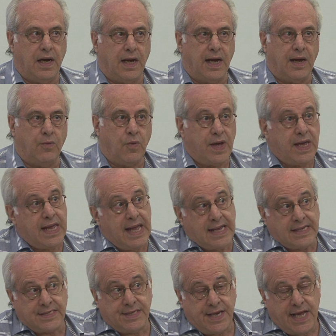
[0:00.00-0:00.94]
And we
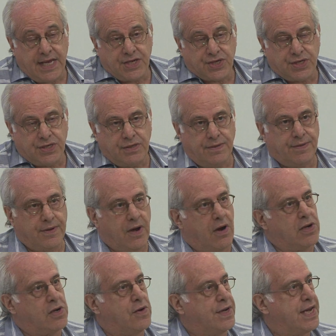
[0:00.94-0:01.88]
as a nation
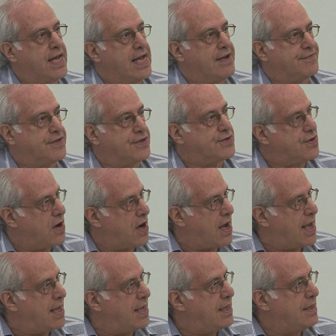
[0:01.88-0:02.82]
are going to have to
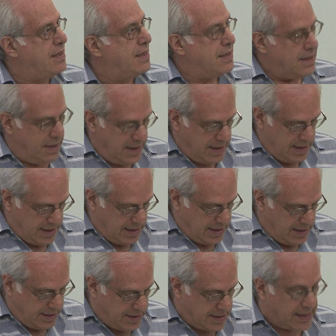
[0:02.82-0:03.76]
try
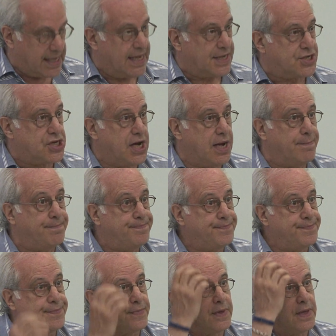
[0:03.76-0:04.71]
to catch up
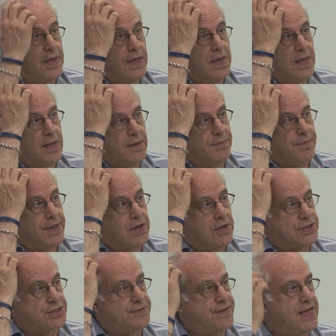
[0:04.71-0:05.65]

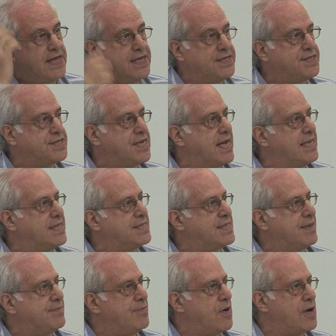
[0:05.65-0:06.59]
because of the insights
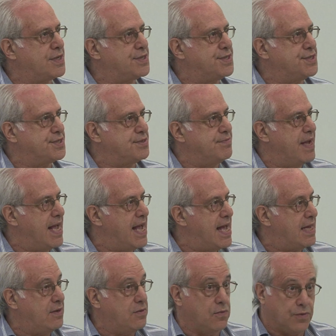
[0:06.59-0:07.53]
that Marxism
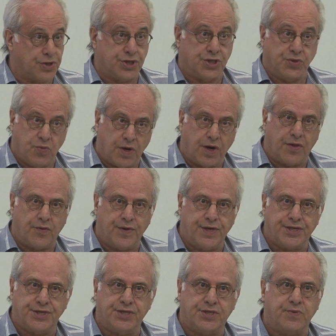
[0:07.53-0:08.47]
had, which is one of the
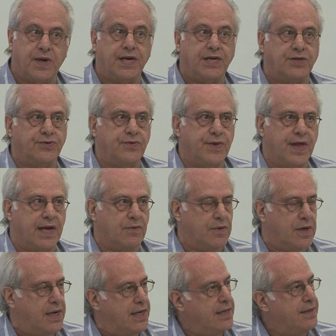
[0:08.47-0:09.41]
reasons why it grew that
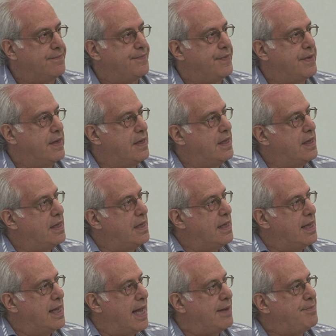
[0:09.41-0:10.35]
way,
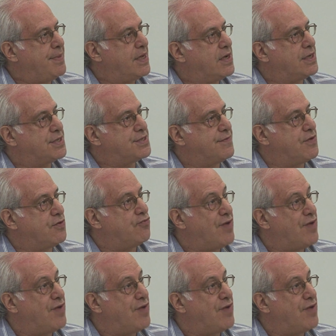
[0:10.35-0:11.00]
and because of the